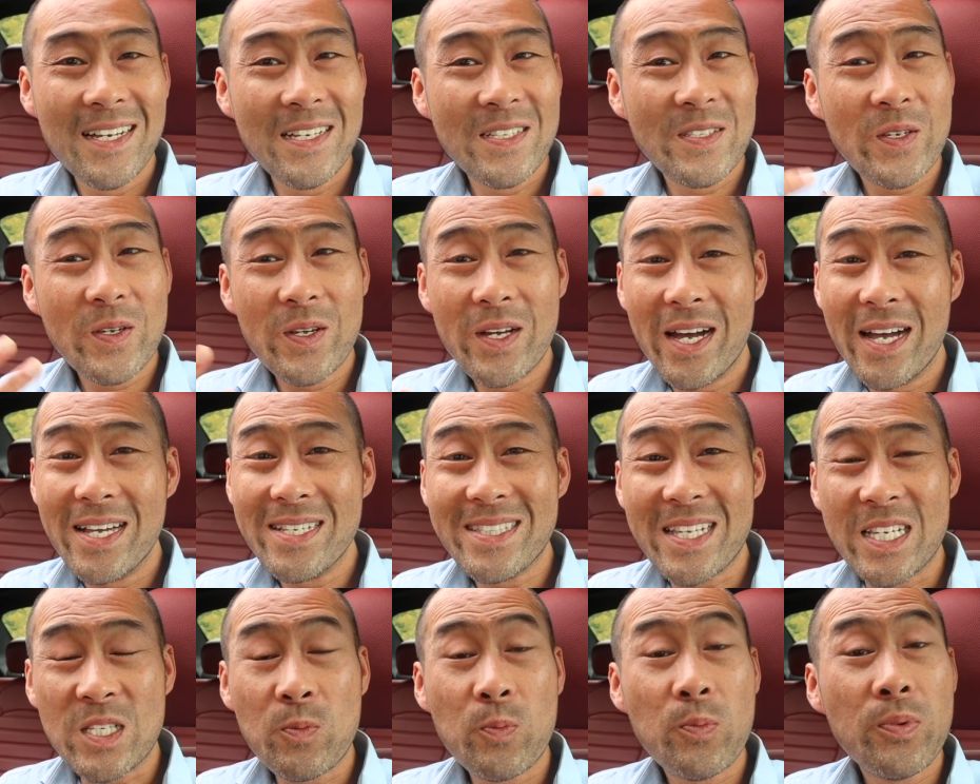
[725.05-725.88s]
So
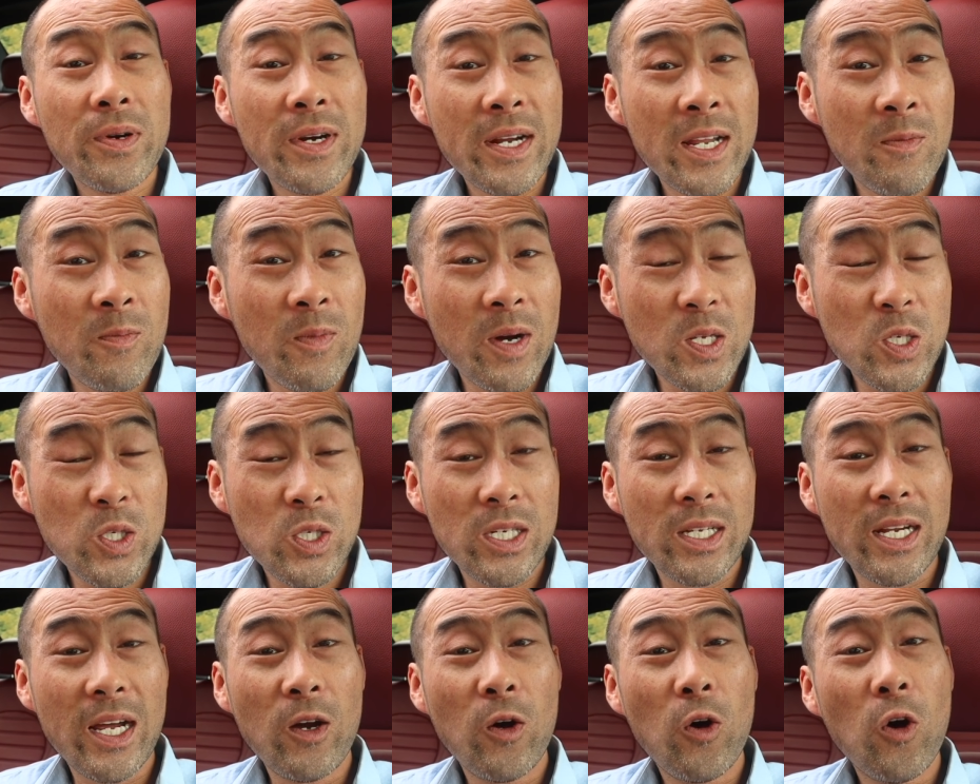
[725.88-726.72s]
guys, that's pretty
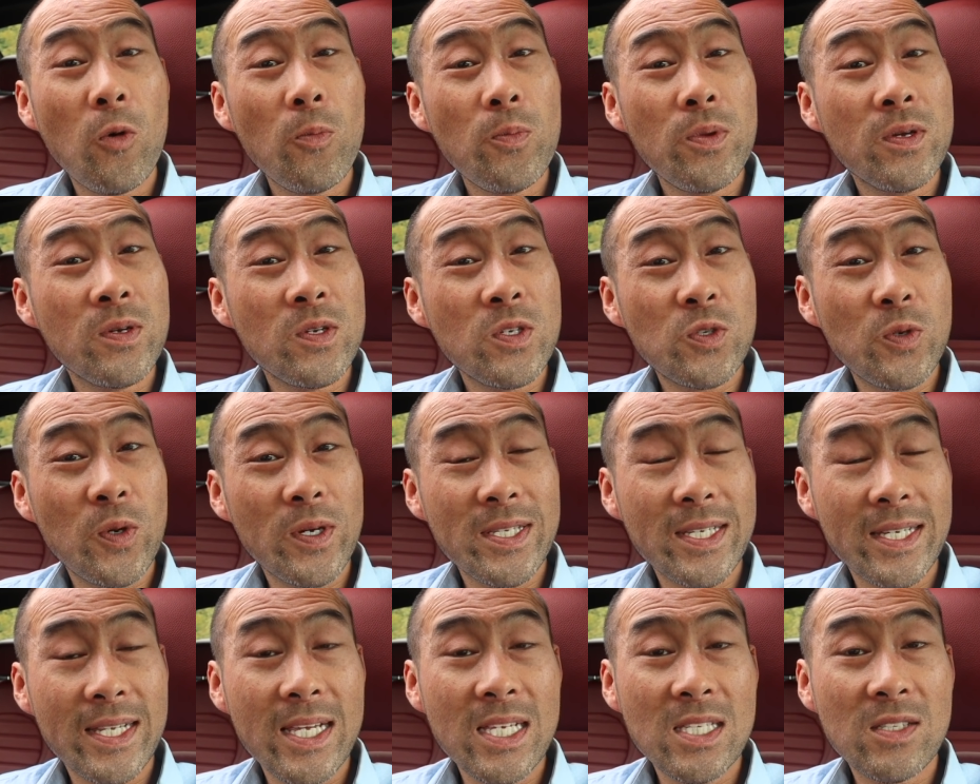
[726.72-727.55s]
much it. I hope you
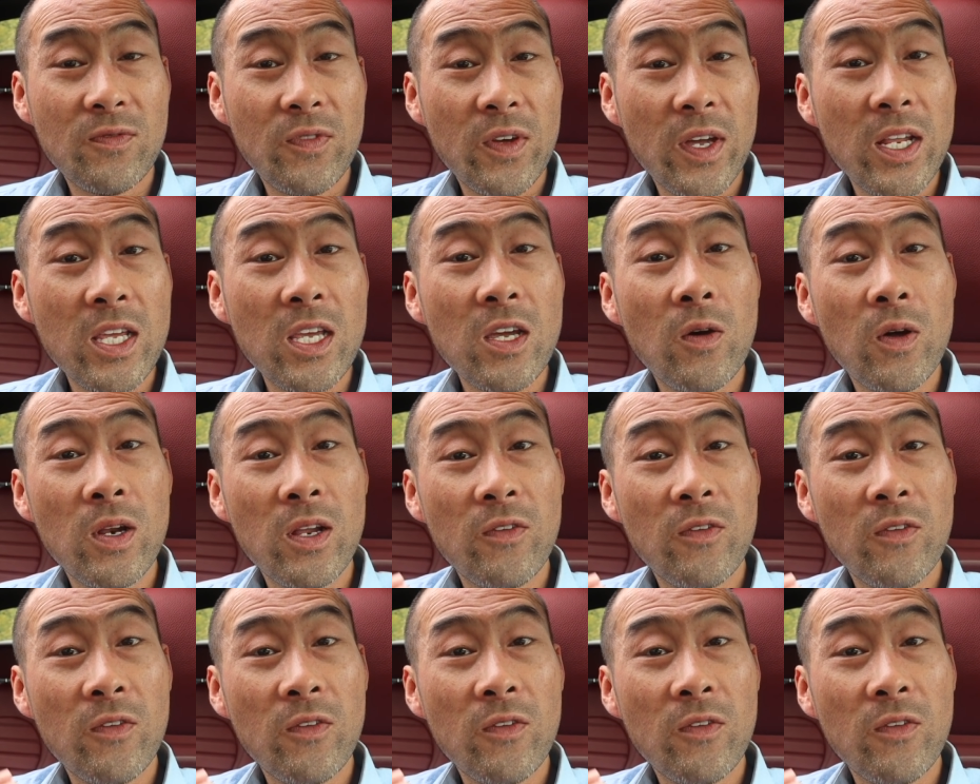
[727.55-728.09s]
enjoyed today's video.